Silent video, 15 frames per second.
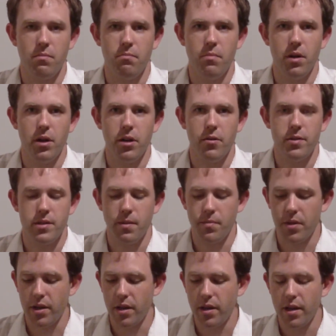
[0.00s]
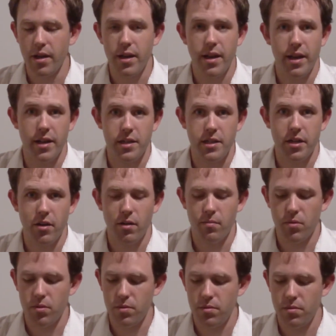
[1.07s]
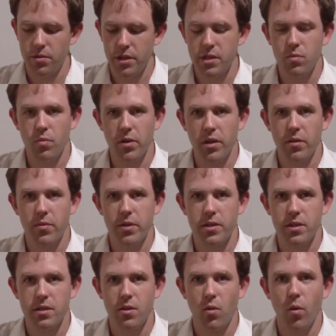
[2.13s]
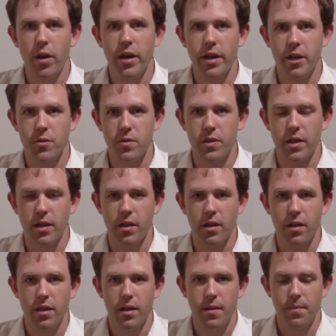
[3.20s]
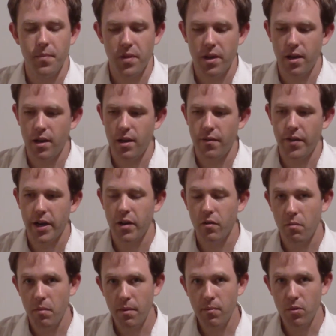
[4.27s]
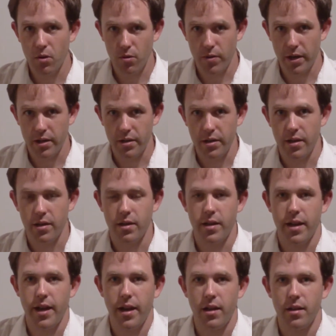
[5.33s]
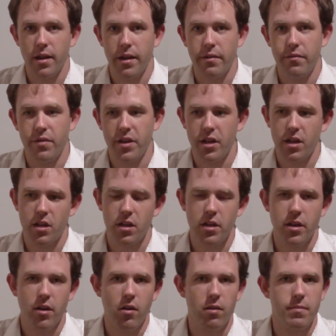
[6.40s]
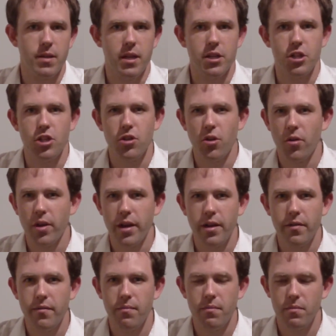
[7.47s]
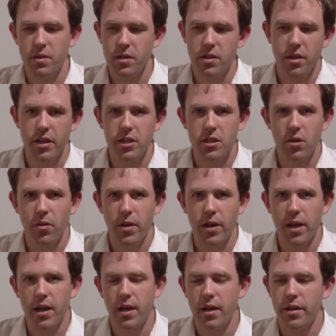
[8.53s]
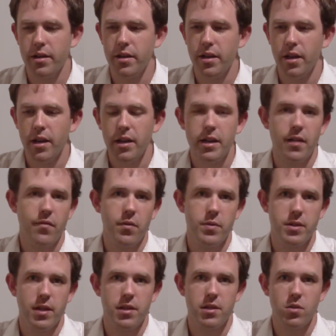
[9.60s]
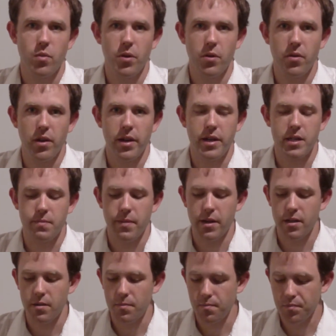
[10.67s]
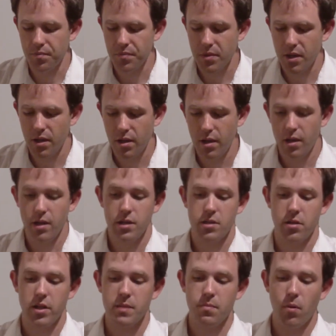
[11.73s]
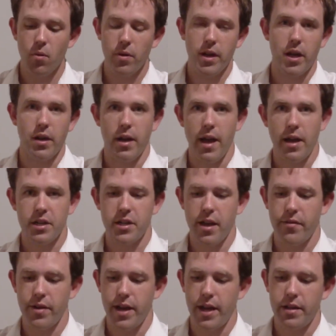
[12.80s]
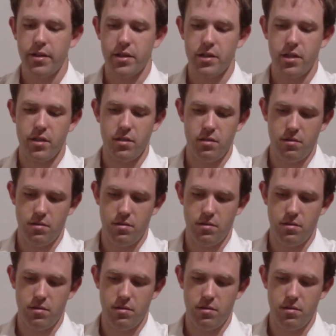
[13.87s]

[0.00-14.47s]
Bud or something, and it's terrible. This really was quite interesting. If I can remember correctly, it had a lot of like caramelized sugar kind of things going on, and definitely was a lot sweeter than I expected. So let's pour it out. I actually haven't had this in